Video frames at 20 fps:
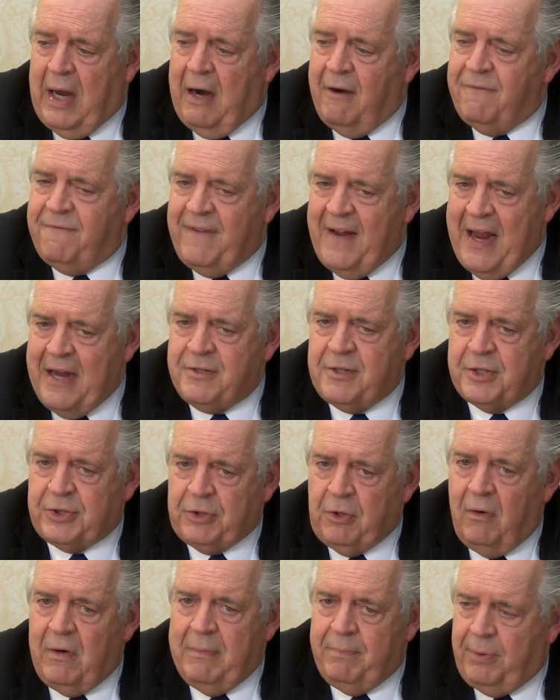Our
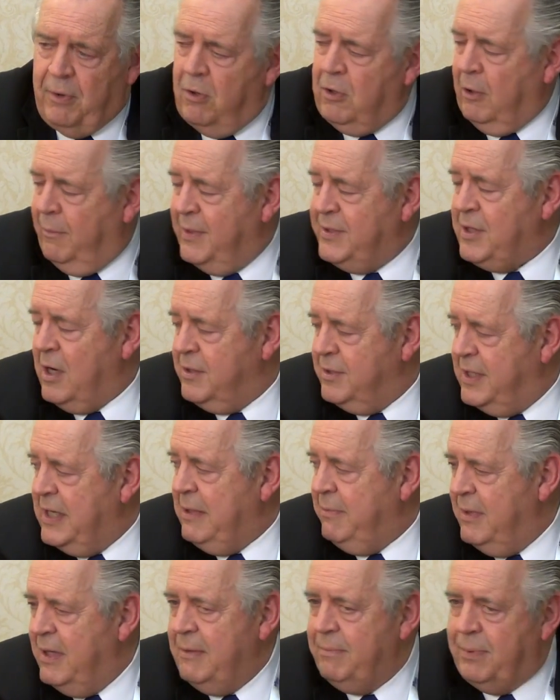fastest growing program is our
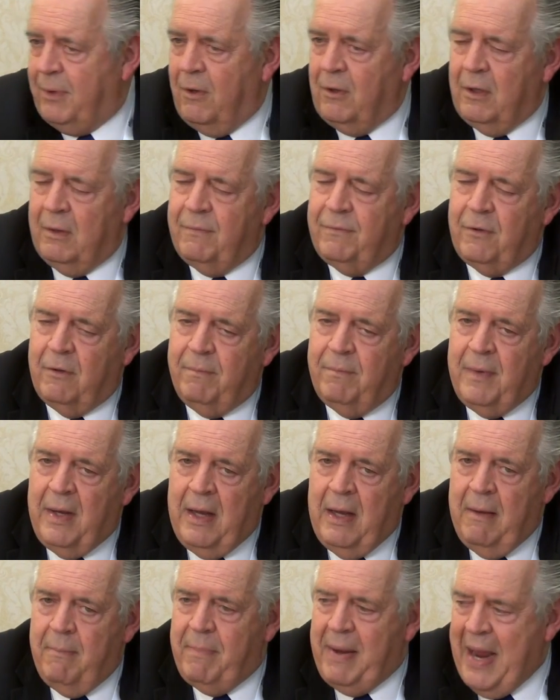D M I N program for
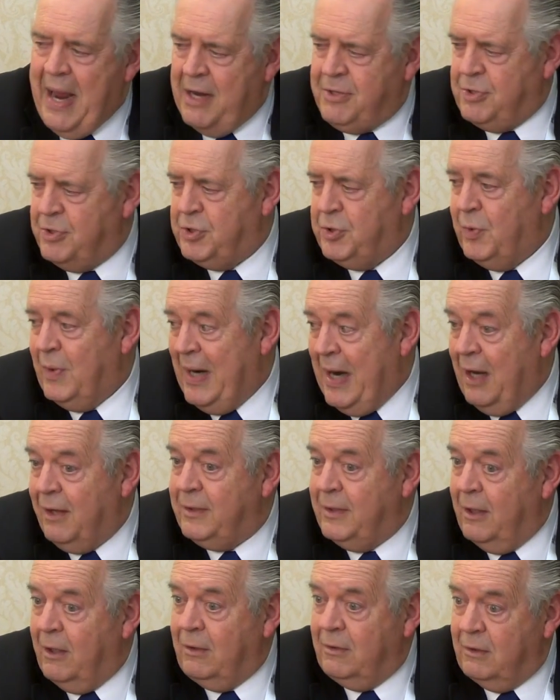pastors who are
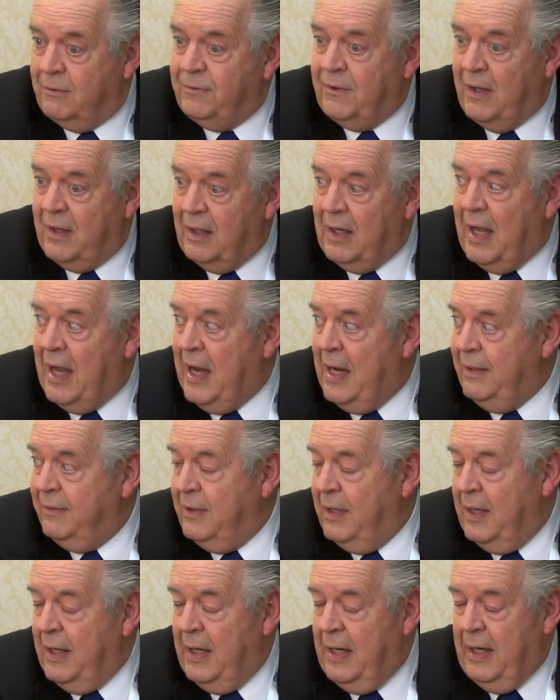out there on the front
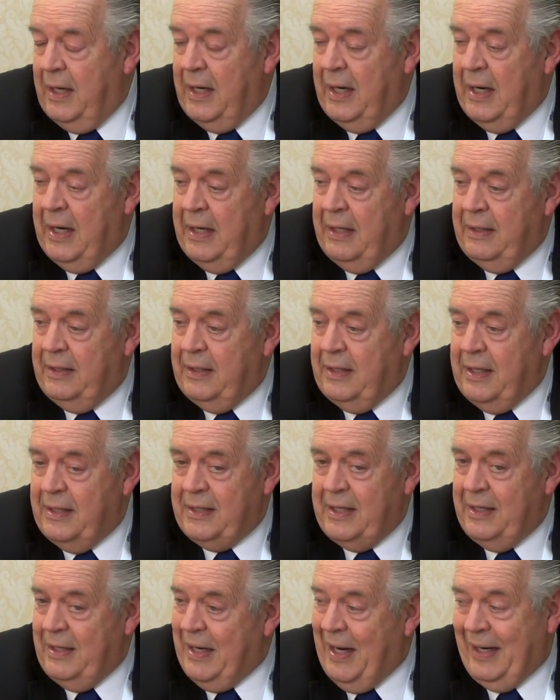line. Mm-hmm.
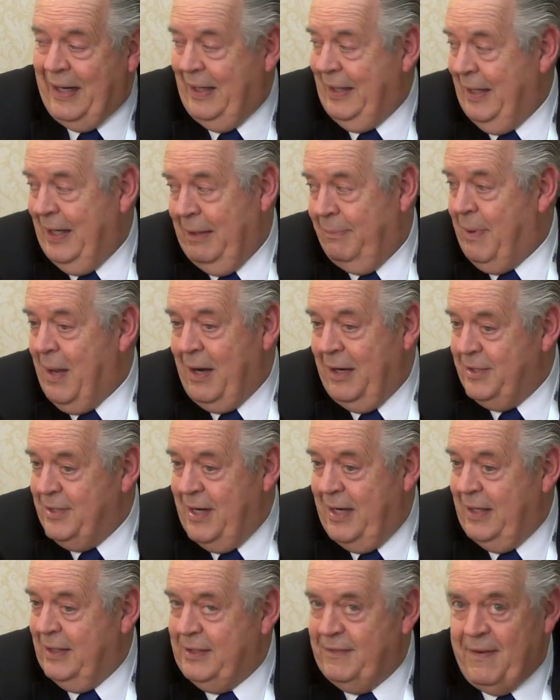And I got to get
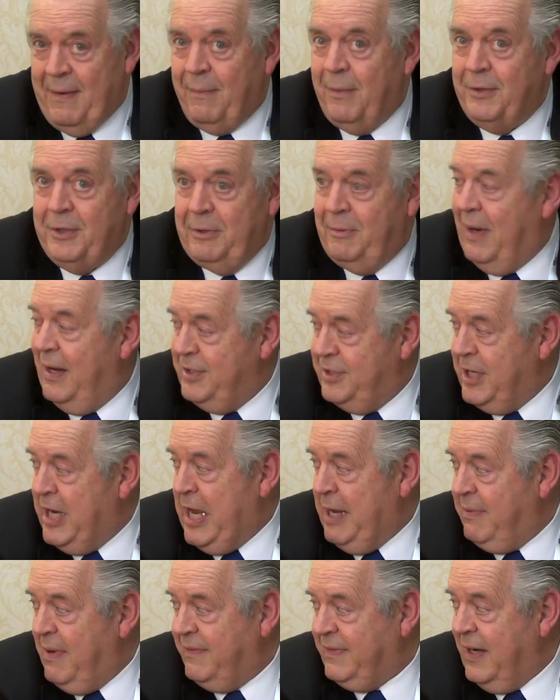apologetics. If I'm going to do my
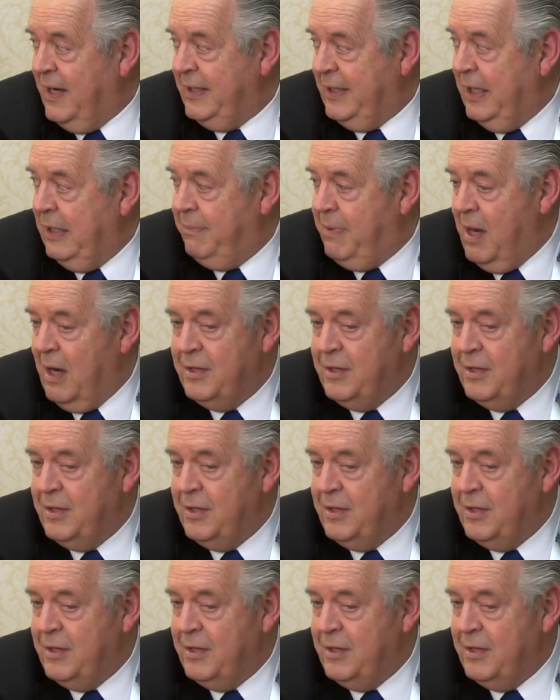job, I've got to get yeah.